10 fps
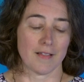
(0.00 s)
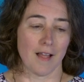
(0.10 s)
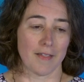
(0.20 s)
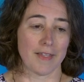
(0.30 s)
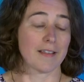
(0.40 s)

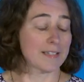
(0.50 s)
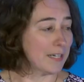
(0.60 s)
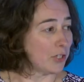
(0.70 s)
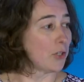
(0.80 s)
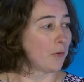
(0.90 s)
I think there's an
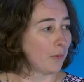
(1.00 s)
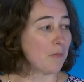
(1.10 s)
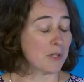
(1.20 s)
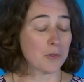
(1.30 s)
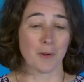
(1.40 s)
issue when
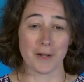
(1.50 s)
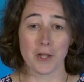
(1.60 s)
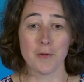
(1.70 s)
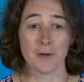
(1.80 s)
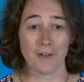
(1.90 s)
we talk about
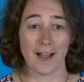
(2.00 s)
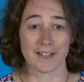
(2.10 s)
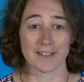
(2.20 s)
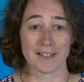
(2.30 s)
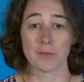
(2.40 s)
human
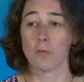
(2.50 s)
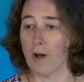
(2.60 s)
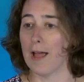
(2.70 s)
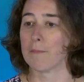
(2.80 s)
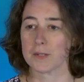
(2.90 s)
factors is
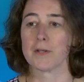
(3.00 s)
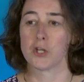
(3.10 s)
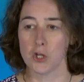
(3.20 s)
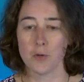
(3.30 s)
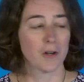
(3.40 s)
what happens when
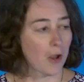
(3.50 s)
humans